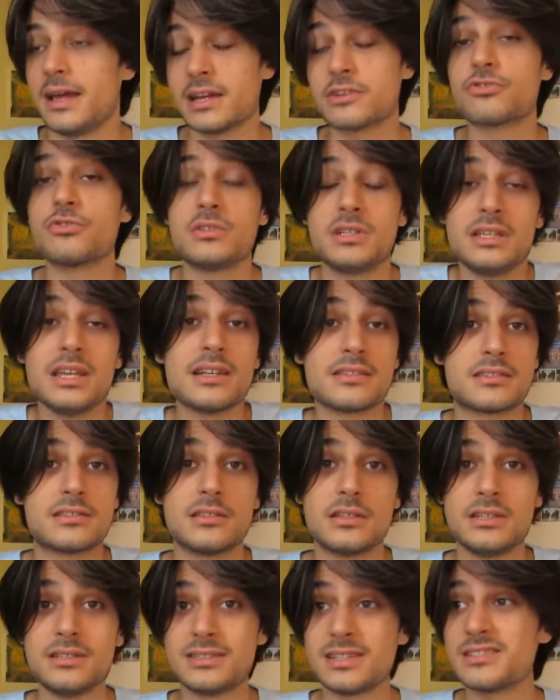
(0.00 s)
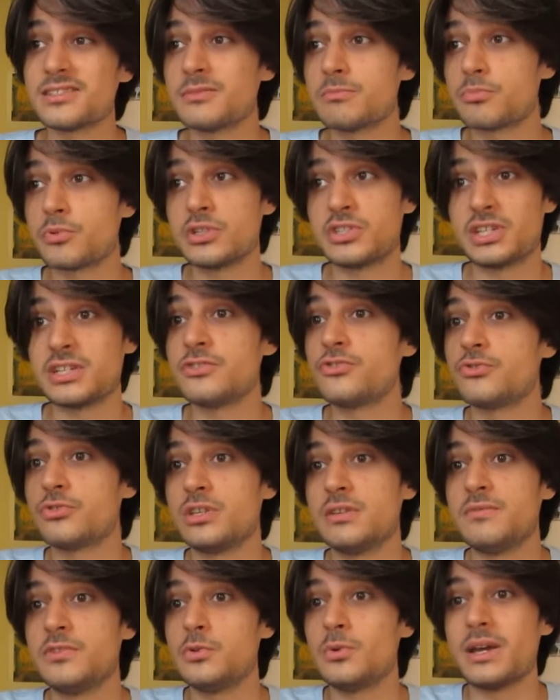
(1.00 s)
actually yes, it doesn't pretend to
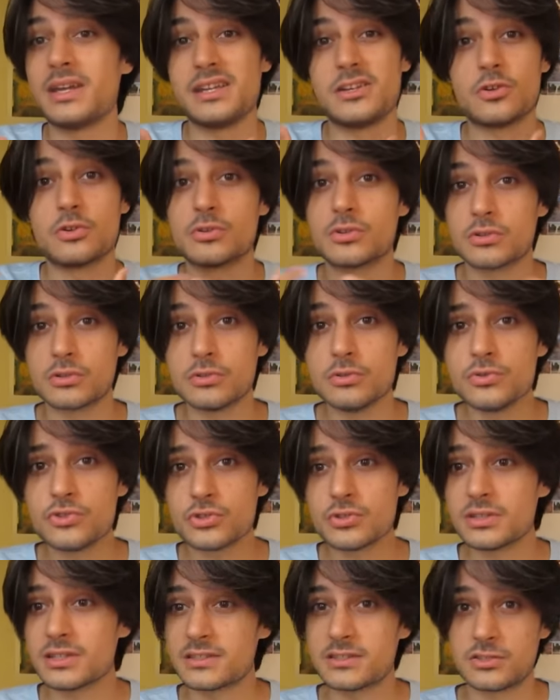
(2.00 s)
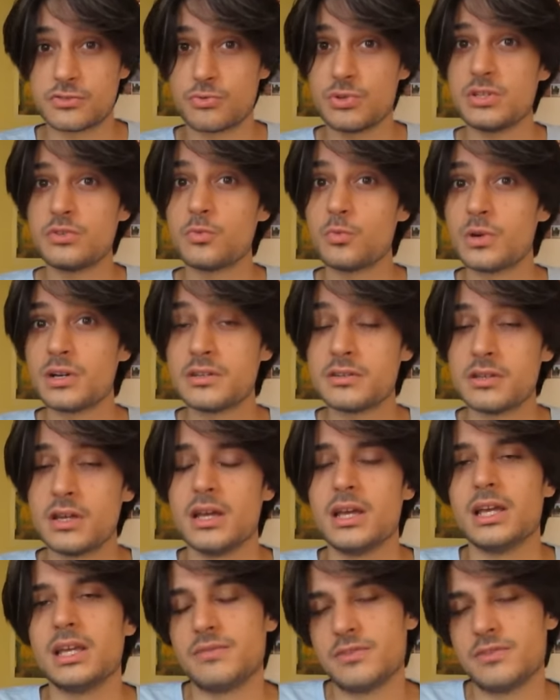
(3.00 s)
give you a conclusion, a straight one,